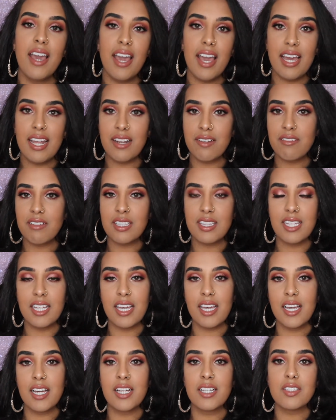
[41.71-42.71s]
and
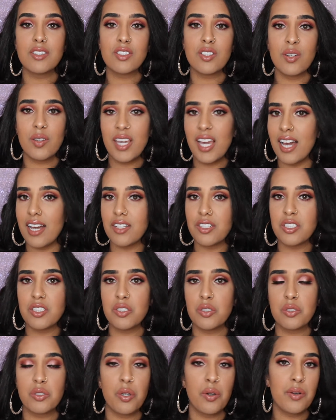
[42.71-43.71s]
everything. So yeah, just
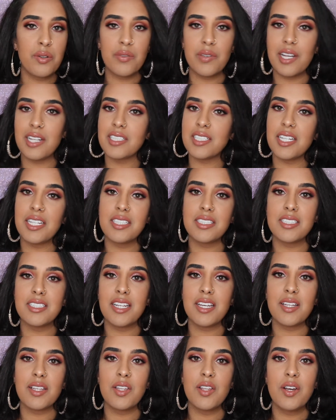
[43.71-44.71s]
a total Valentine's
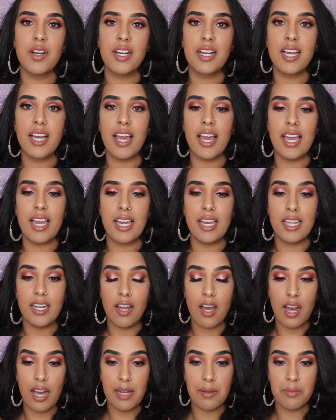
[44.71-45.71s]
Day look, and
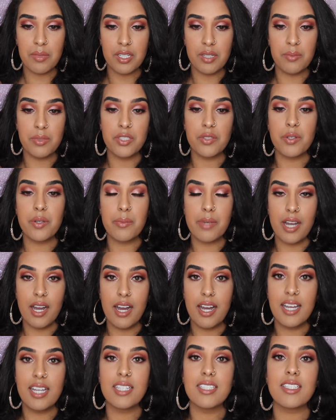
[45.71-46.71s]
I'm going to be doing my
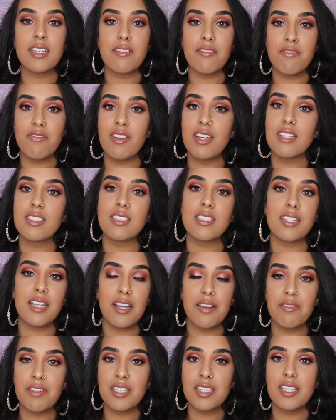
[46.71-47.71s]
eyes and face and
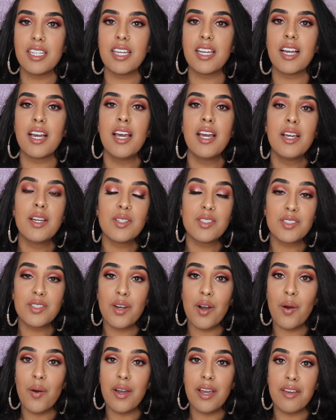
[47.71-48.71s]
everything.
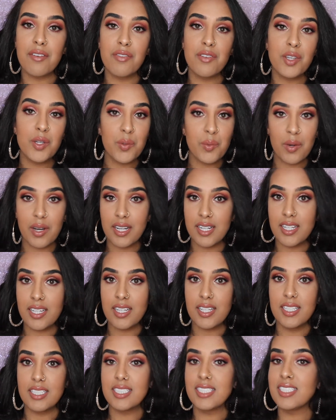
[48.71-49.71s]
So if you want
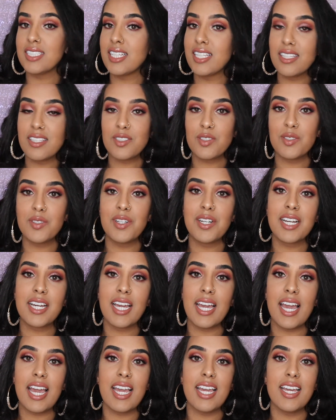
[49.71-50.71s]
to see this look
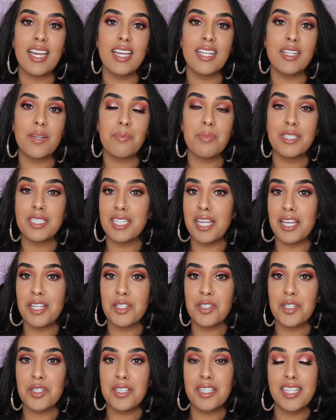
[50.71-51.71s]
and
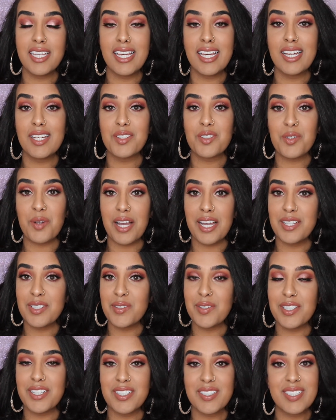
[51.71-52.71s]
potentially try and do
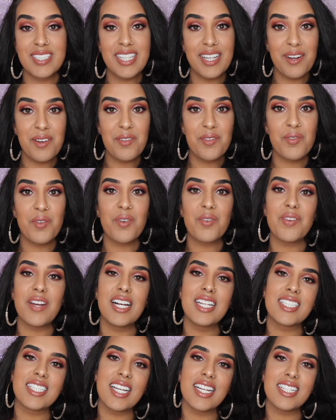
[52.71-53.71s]
it yourself for
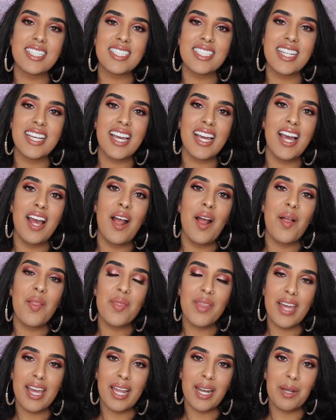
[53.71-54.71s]
Valentine's Day,
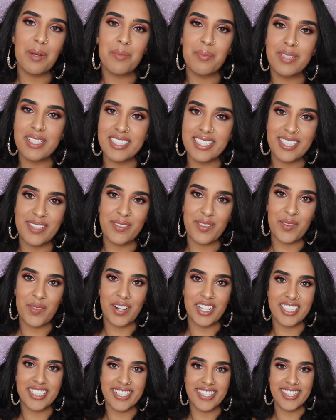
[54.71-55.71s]
then please keep on
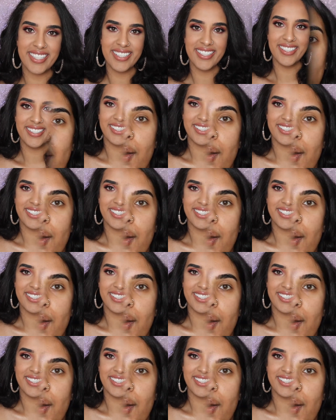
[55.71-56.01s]
watching.